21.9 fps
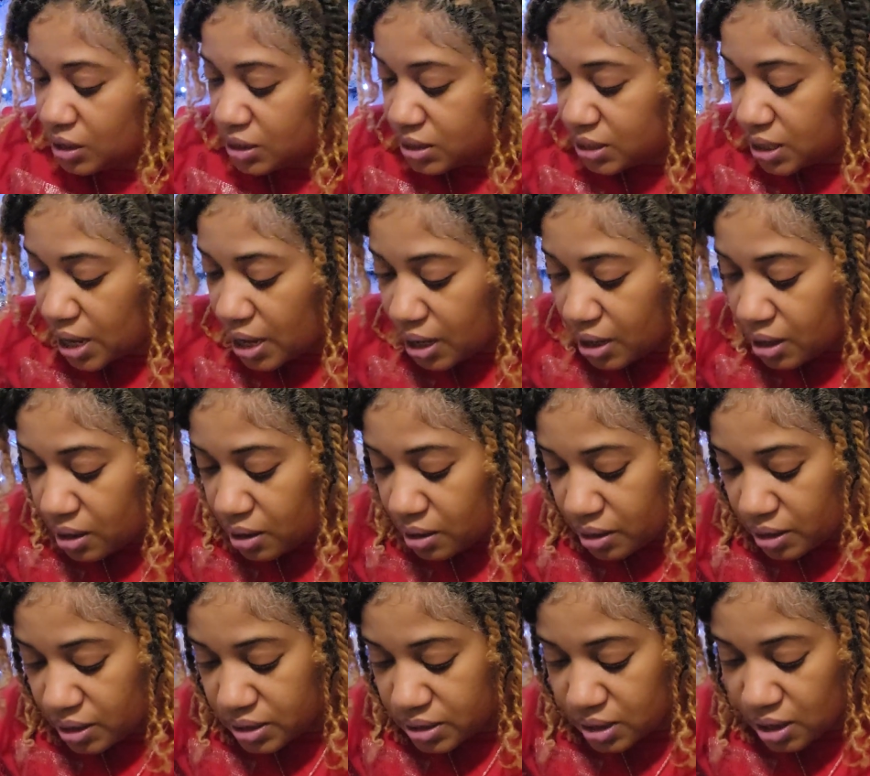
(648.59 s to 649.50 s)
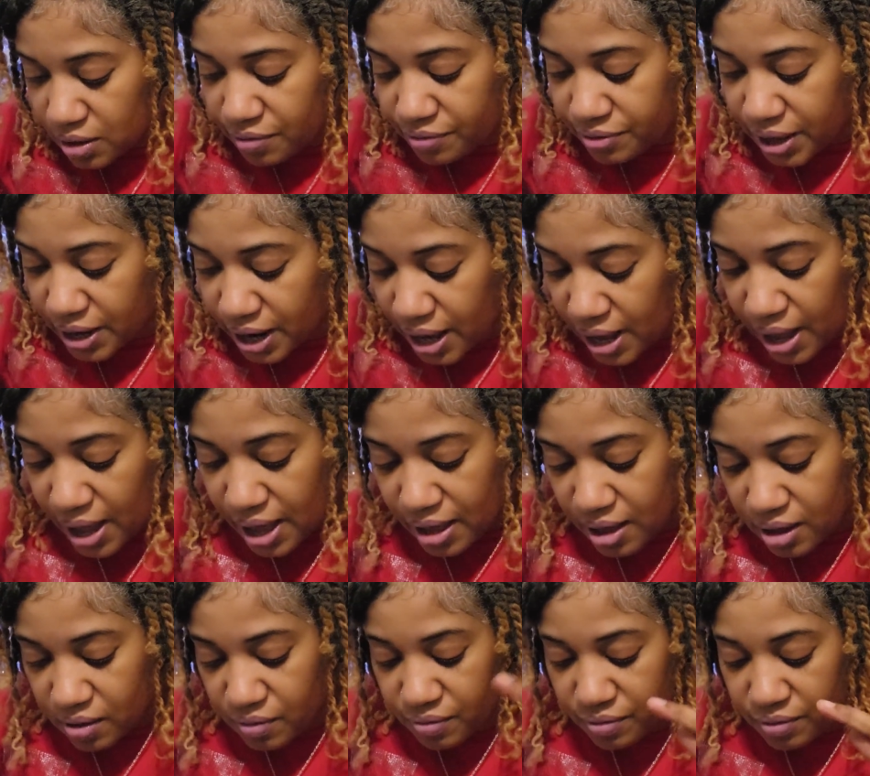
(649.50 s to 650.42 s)
take the stuff that I
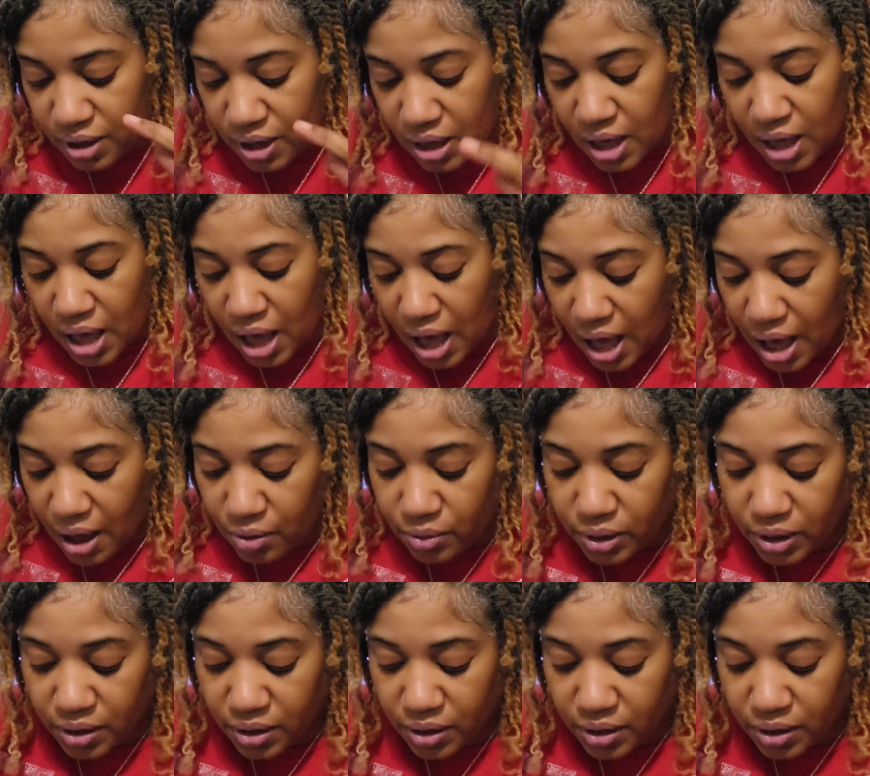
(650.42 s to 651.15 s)
have out